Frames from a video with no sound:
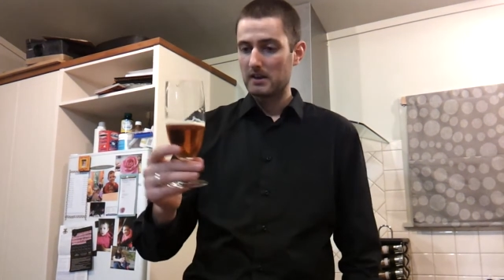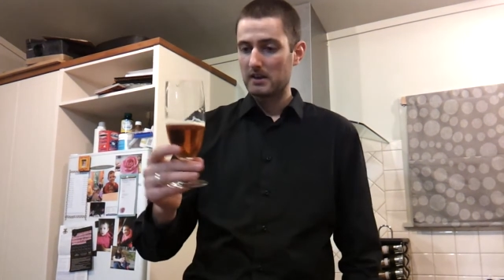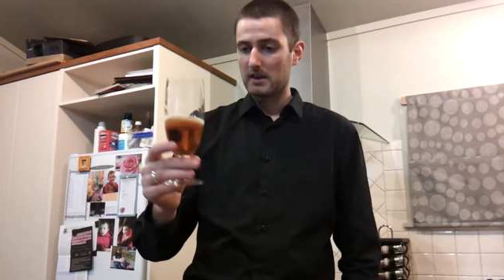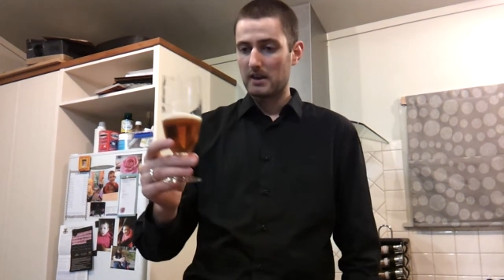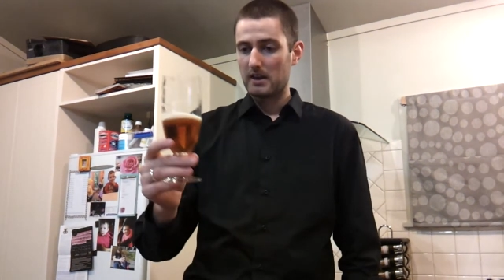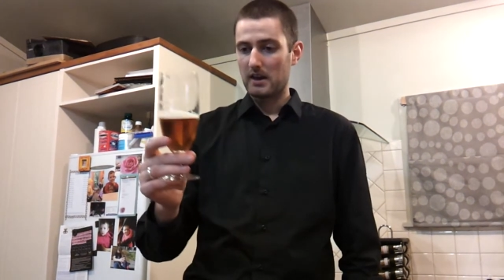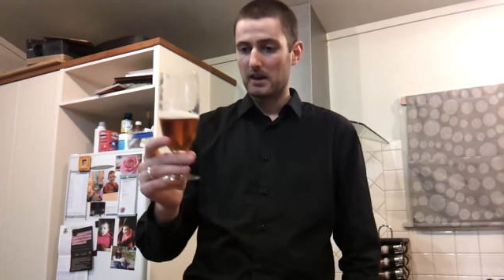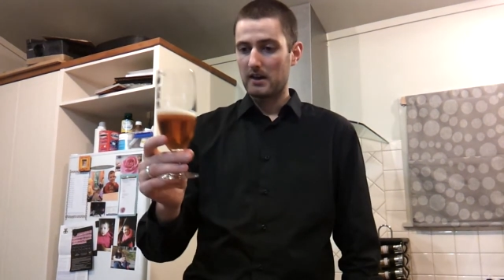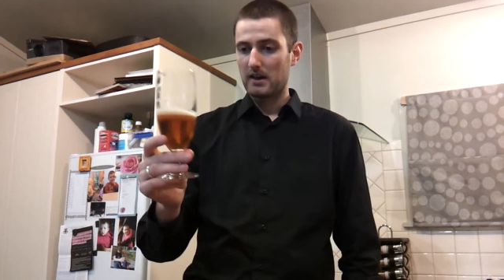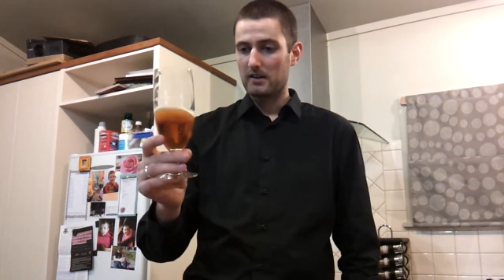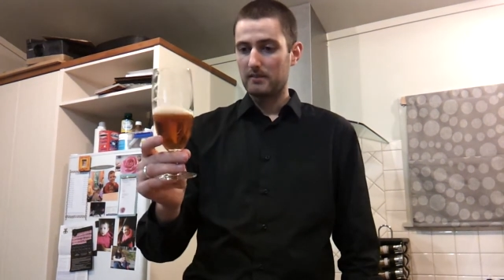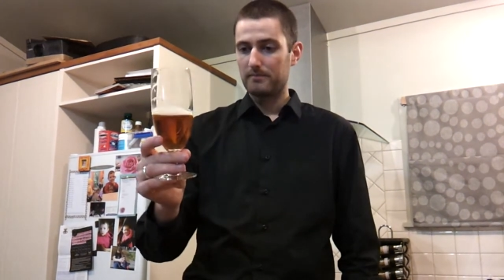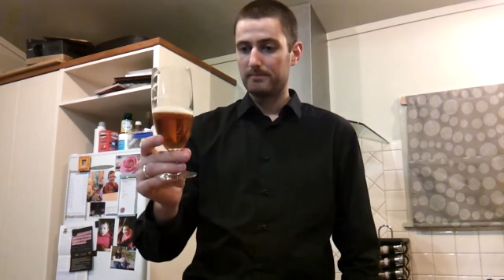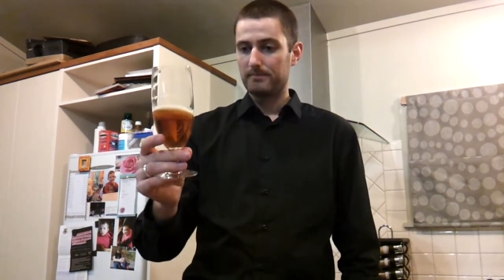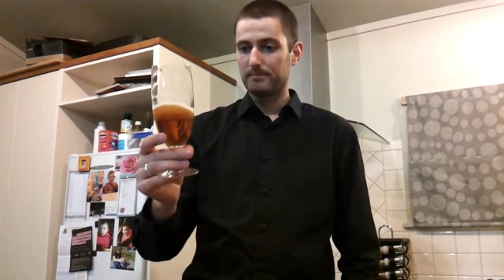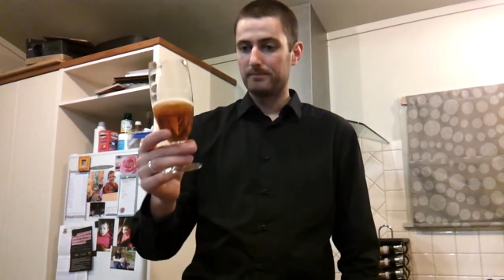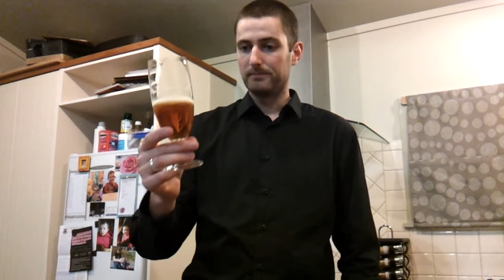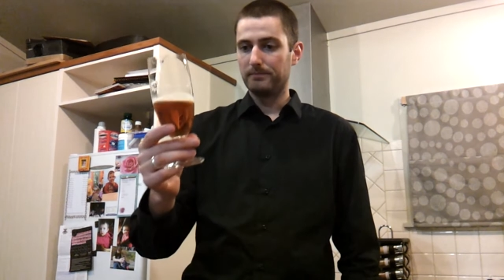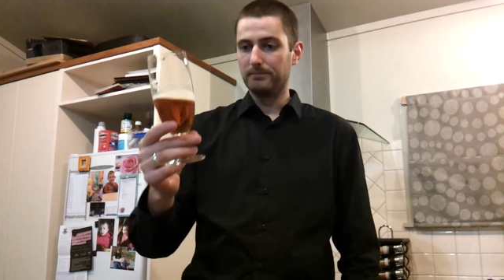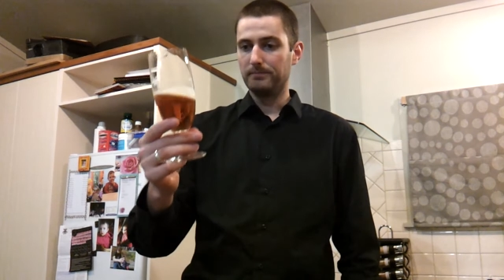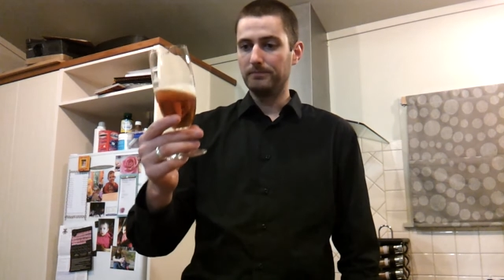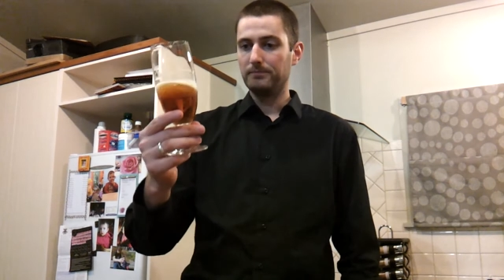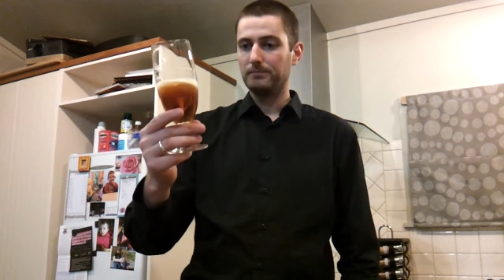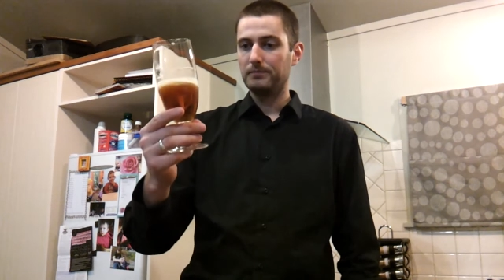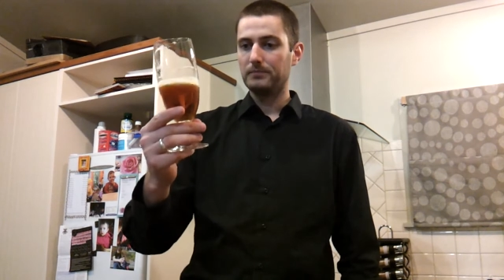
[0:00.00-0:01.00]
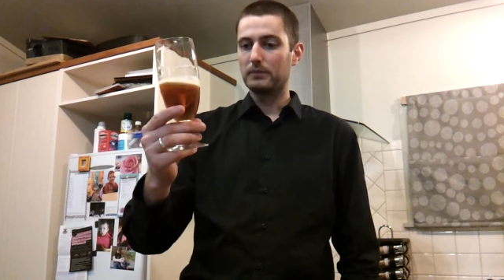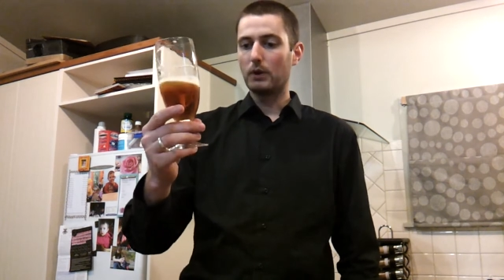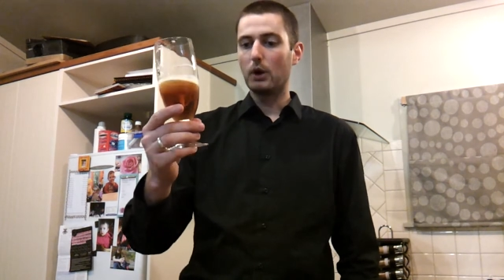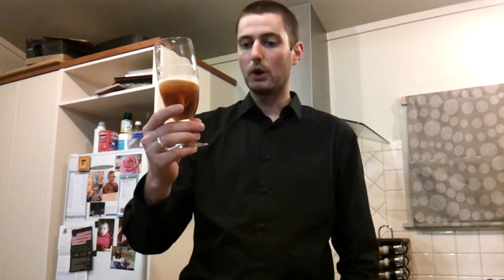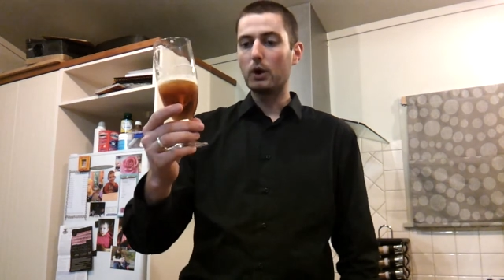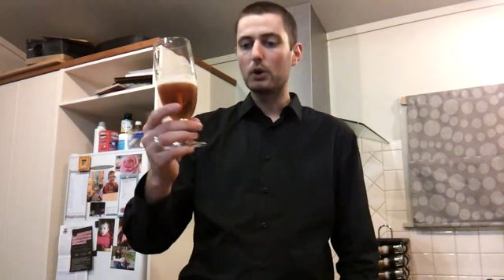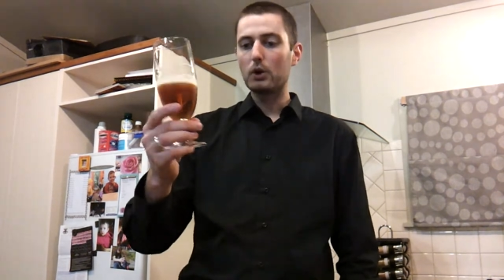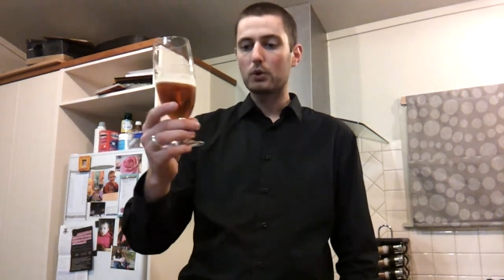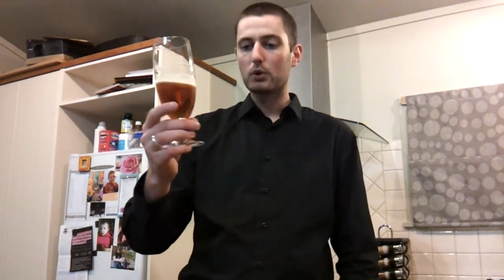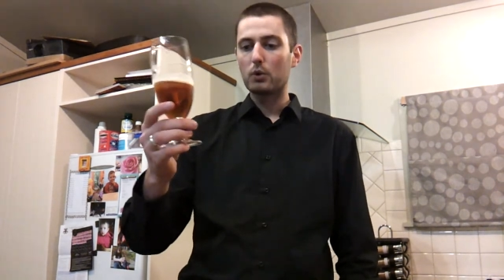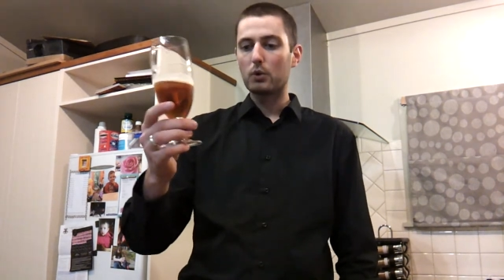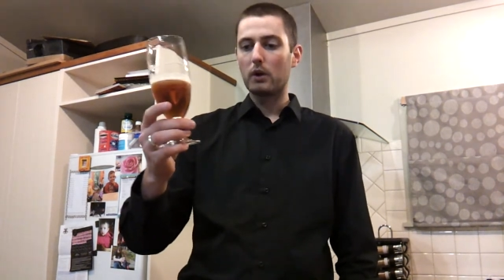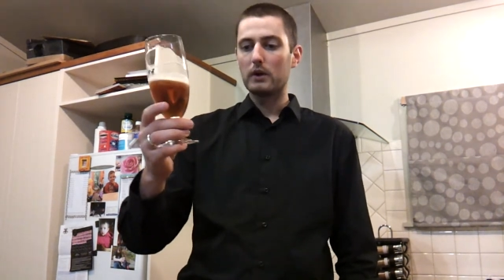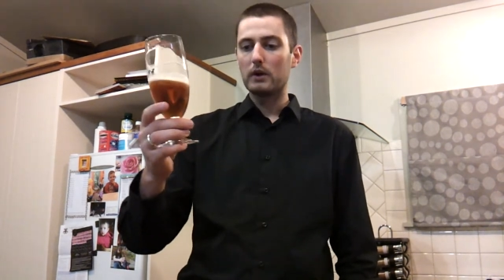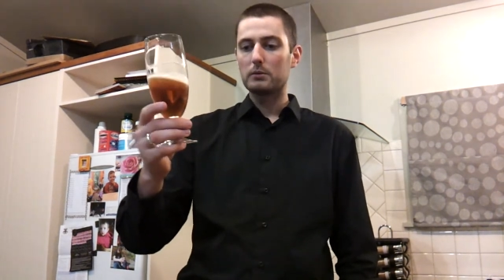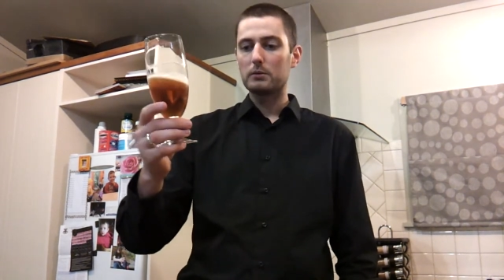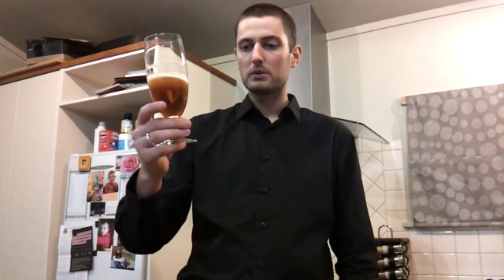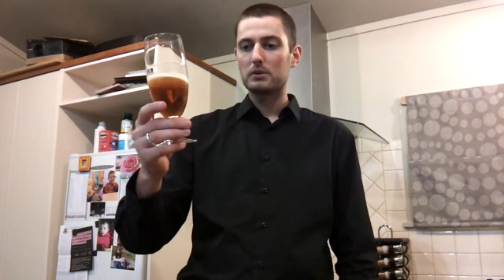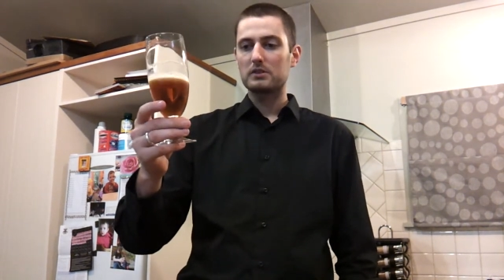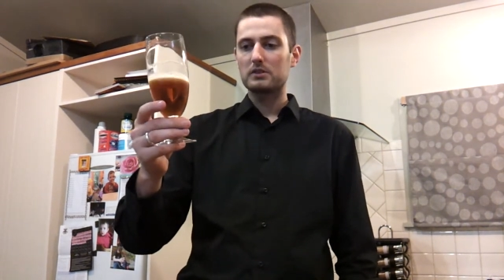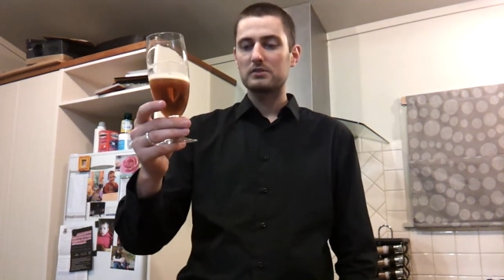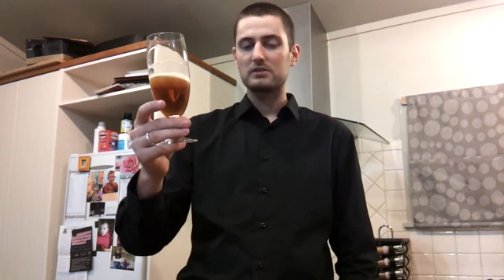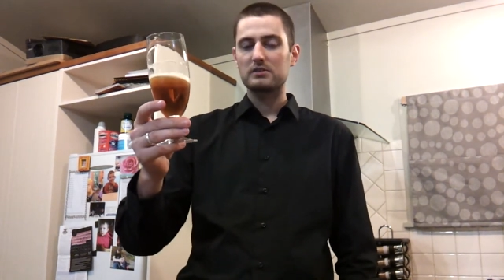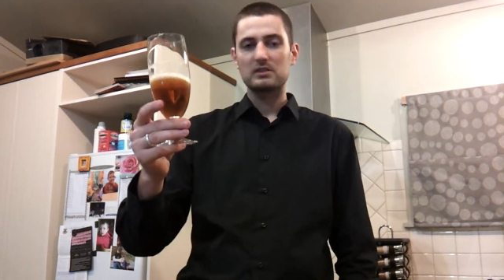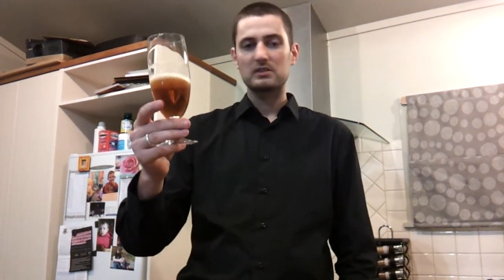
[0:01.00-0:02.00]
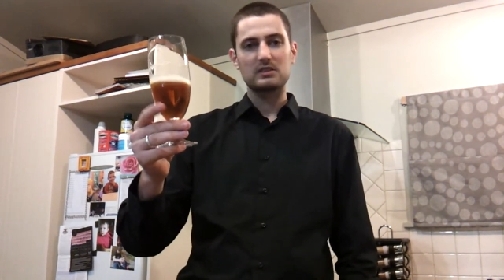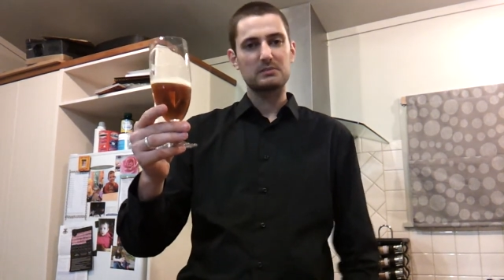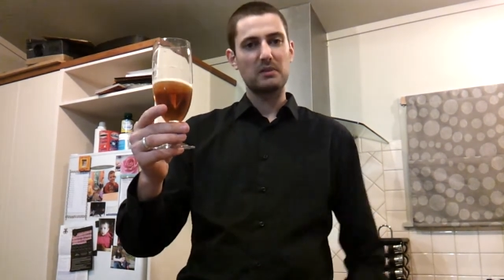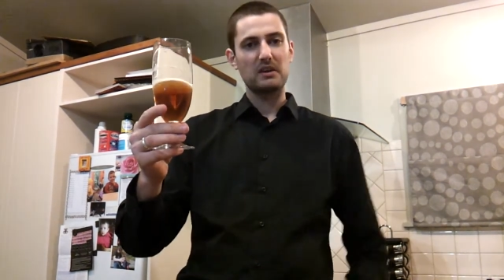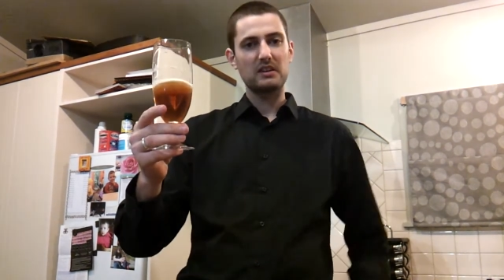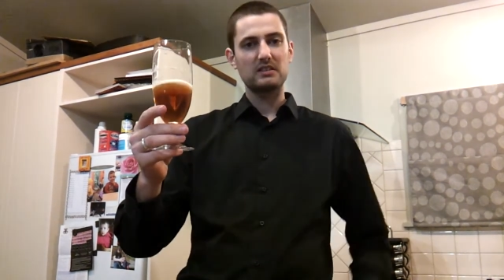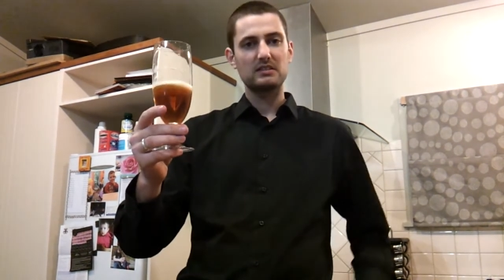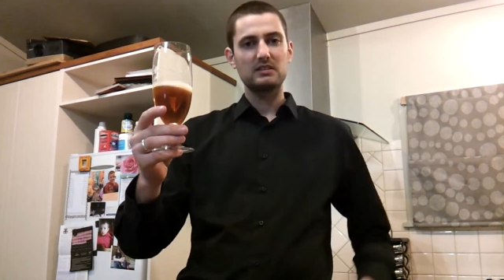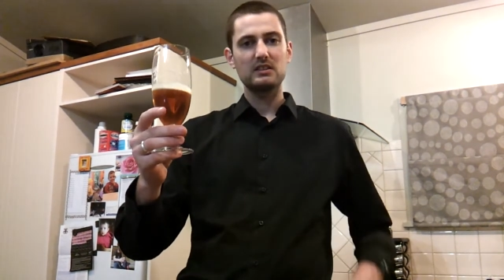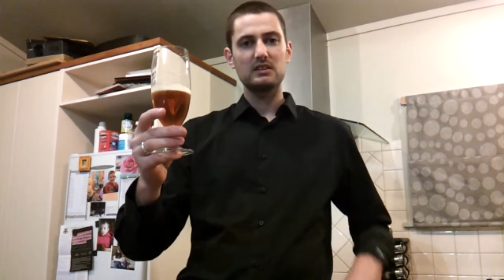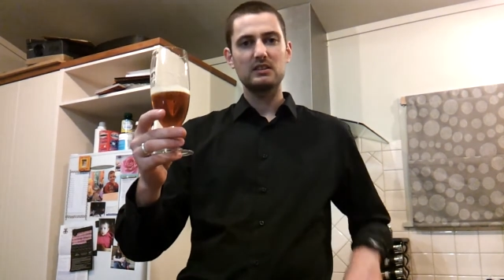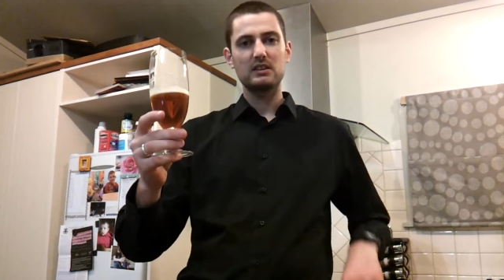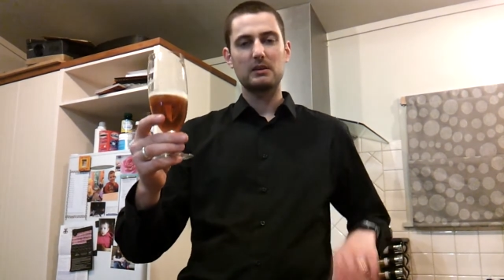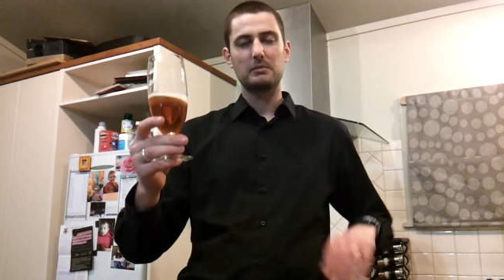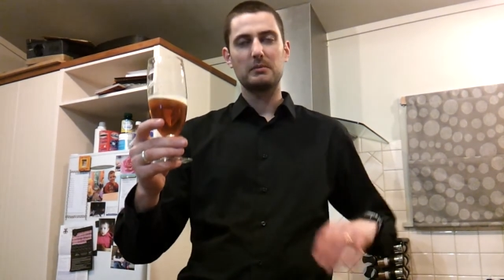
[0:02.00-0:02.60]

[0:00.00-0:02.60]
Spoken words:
Not quite what I was expecting.